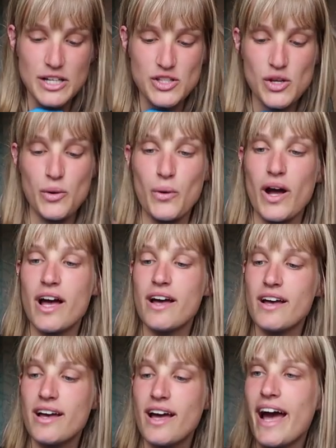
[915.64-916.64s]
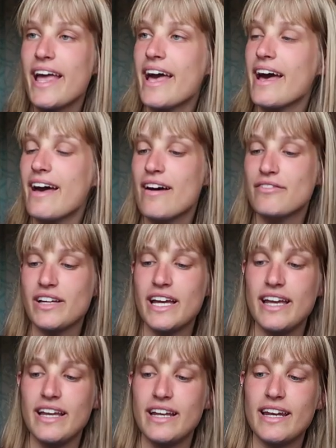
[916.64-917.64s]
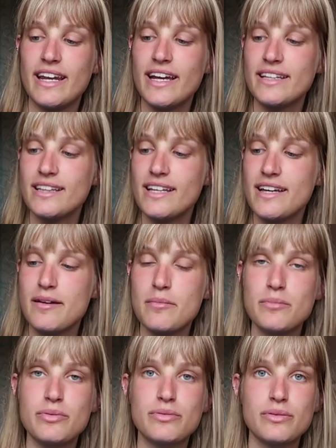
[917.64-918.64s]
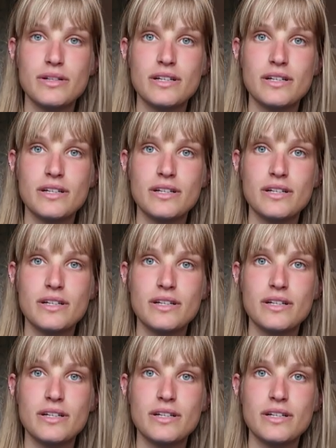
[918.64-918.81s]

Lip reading: So I have a night lamp.